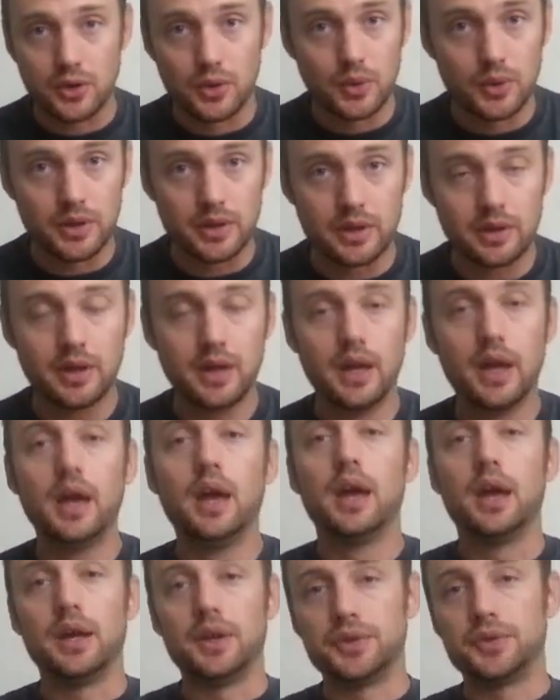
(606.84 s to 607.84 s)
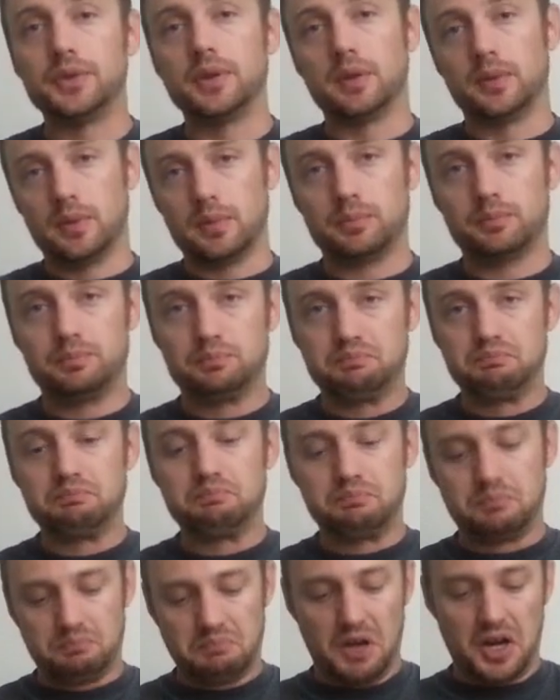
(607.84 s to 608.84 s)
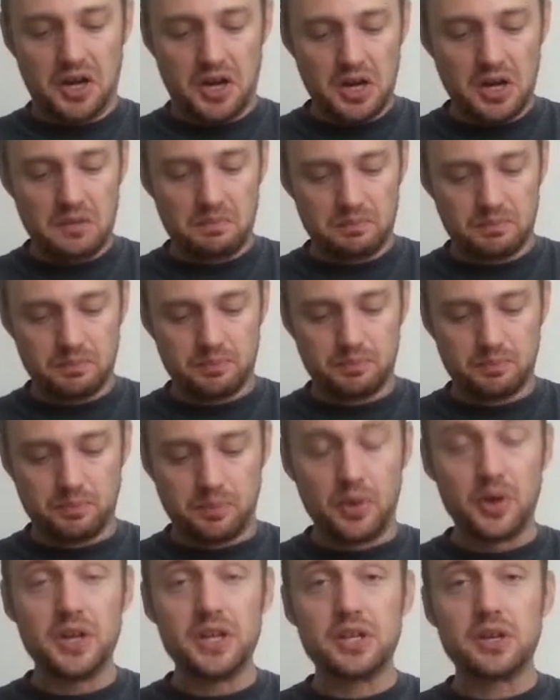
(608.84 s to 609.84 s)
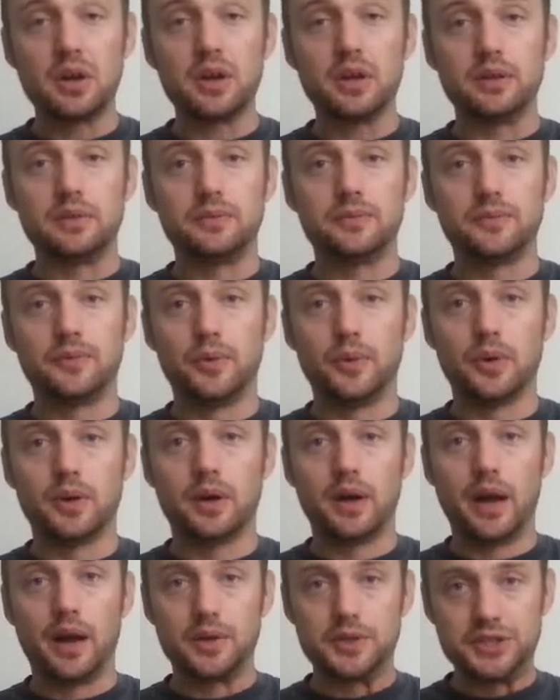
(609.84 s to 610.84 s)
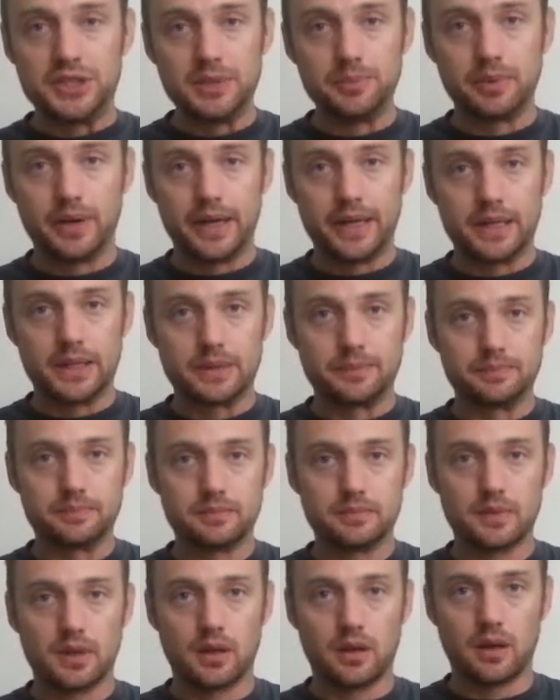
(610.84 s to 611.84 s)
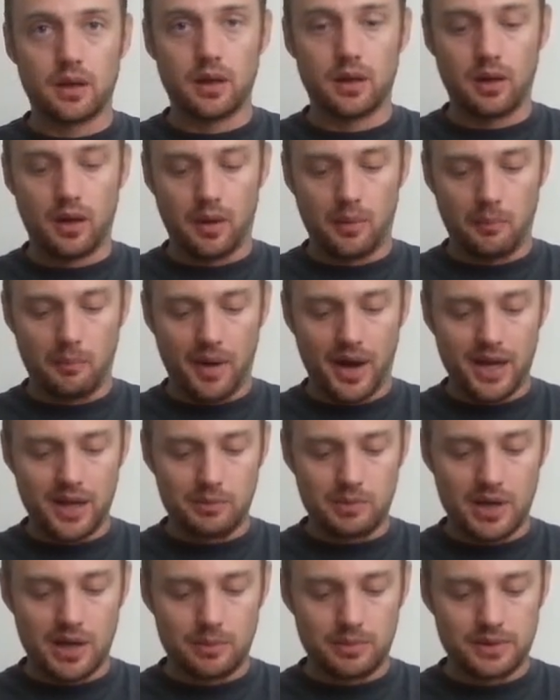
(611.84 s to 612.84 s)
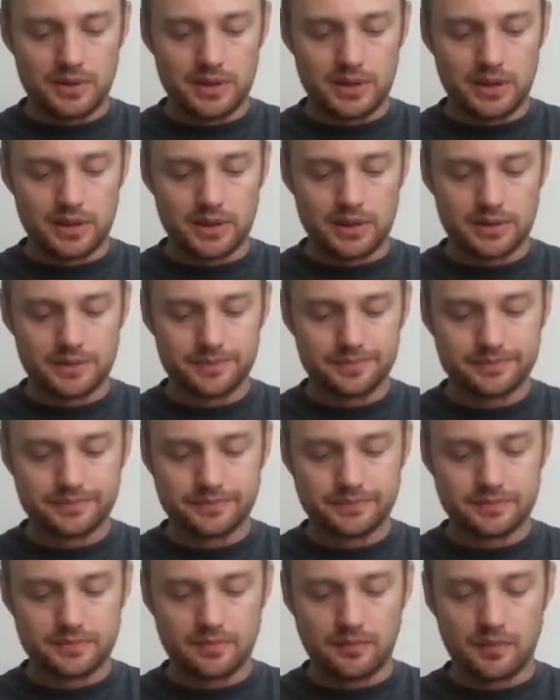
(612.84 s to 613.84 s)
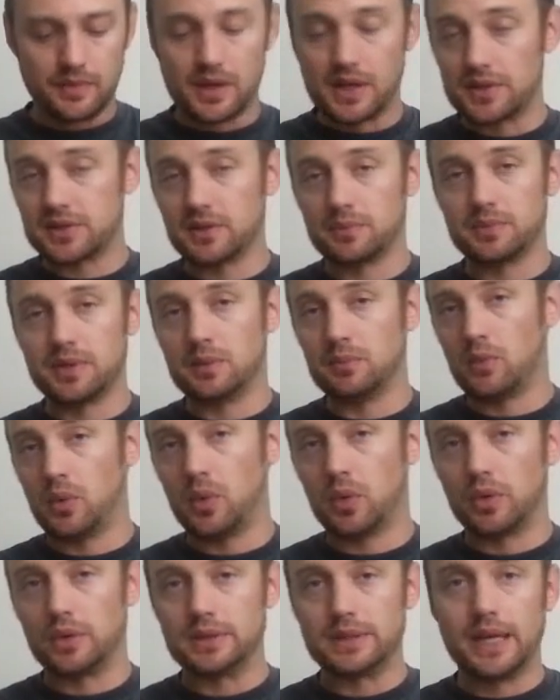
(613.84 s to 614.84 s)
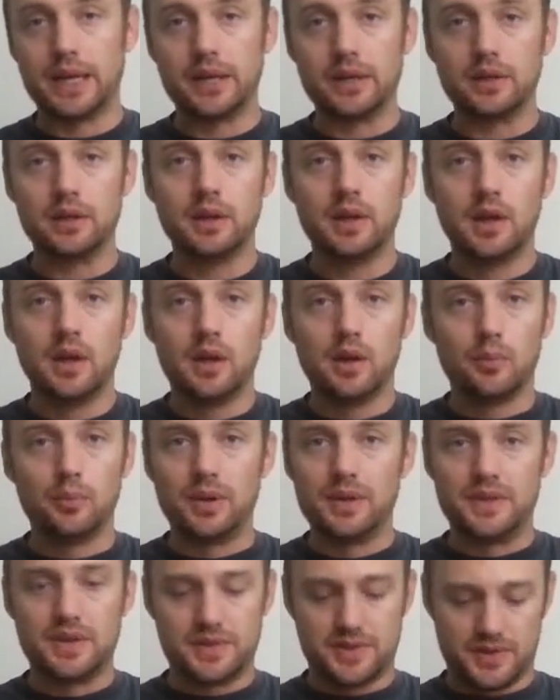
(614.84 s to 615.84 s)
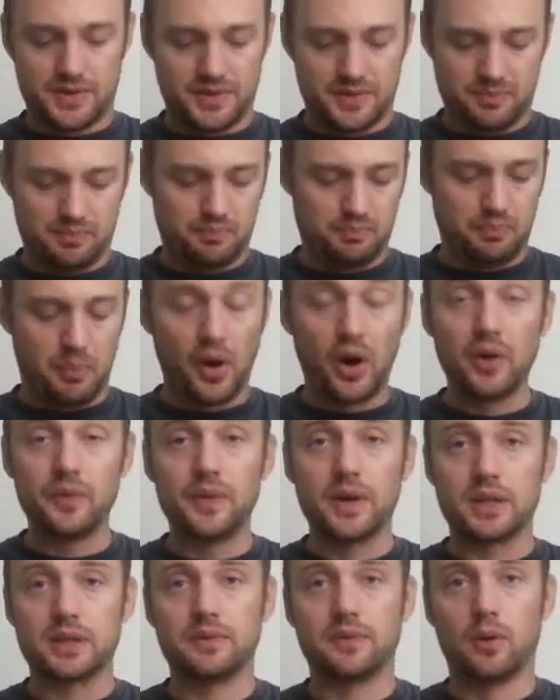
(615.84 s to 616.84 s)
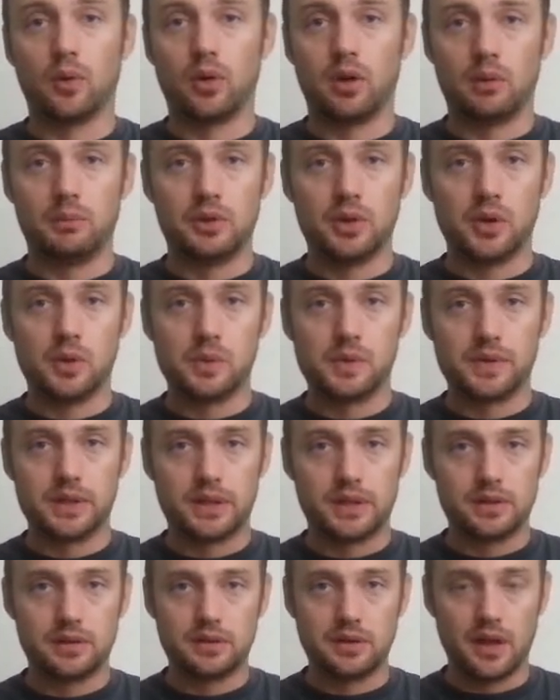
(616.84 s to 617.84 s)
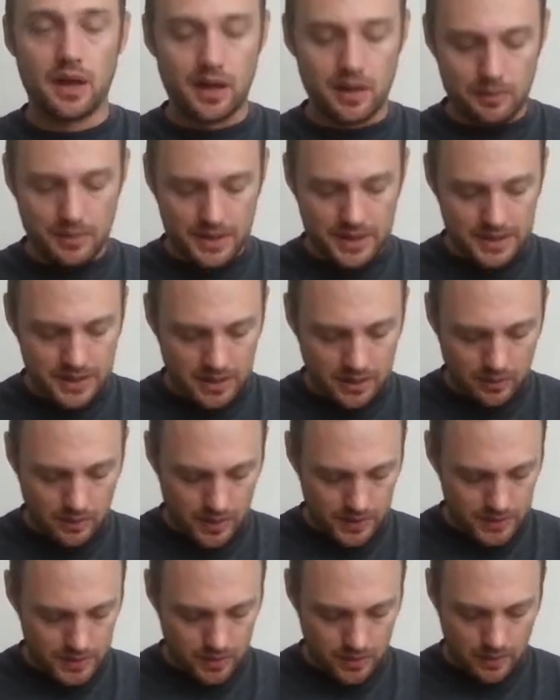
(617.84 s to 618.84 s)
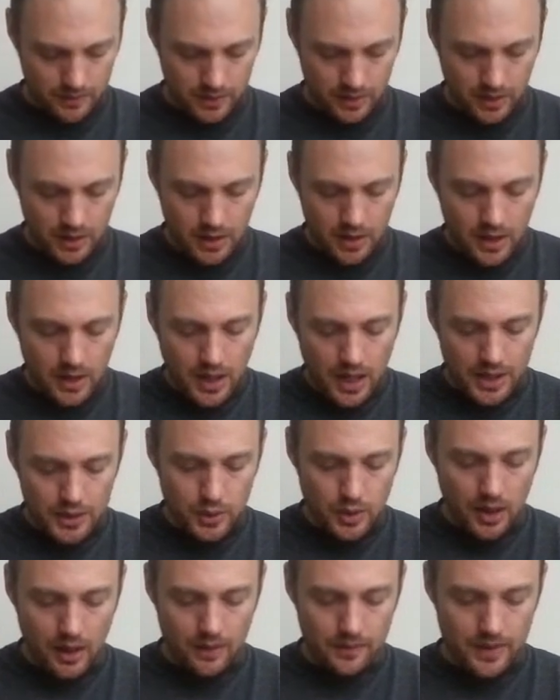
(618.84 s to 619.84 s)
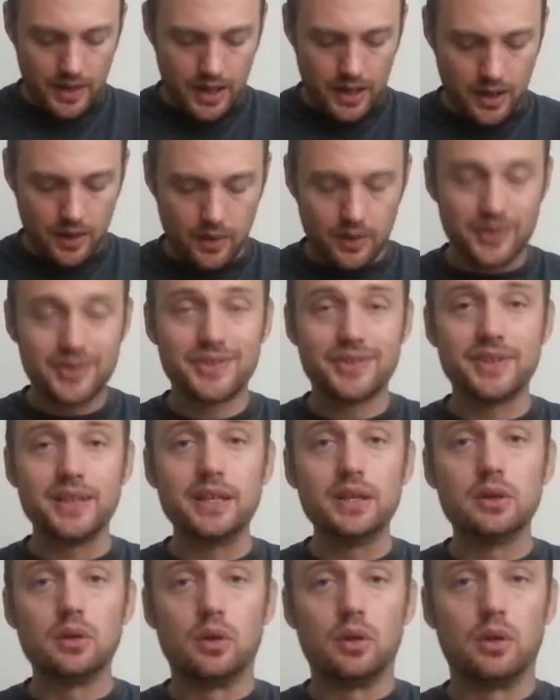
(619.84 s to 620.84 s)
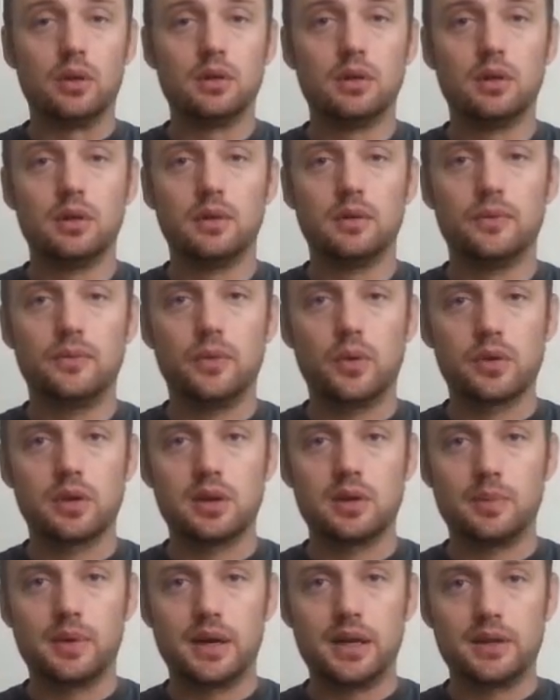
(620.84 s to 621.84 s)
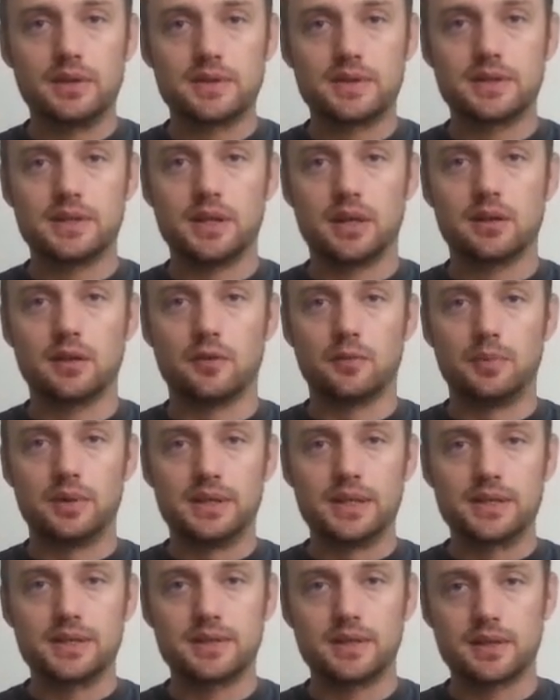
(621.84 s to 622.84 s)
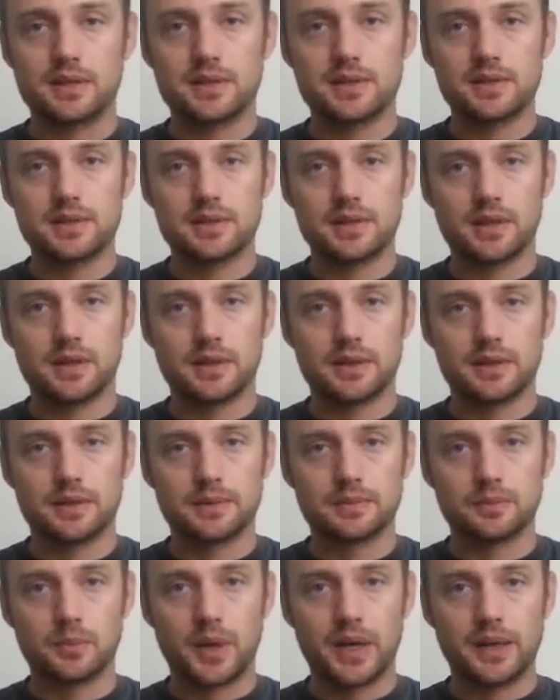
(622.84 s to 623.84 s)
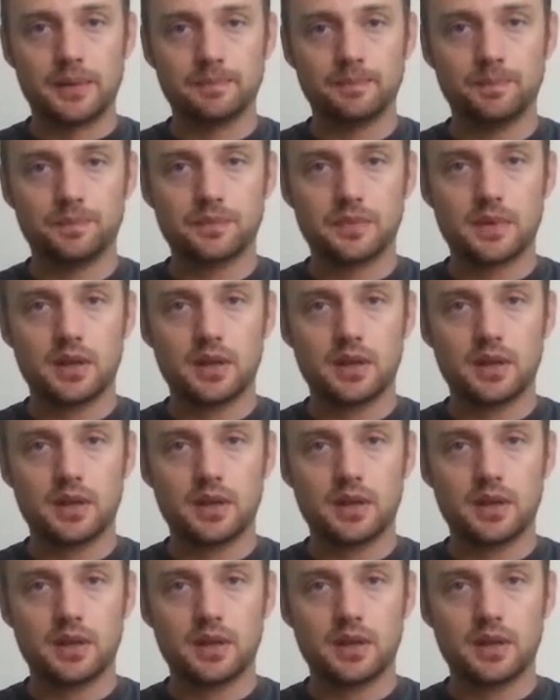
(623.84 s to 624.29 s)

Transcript: cooler is, I don't know, pretty good for how cheap I am. I might be able to get something more later, but this is perfect for what I'm doing with it. Not a big deal whatsoever. I do have a single 4GB stick of Ballistix RAM.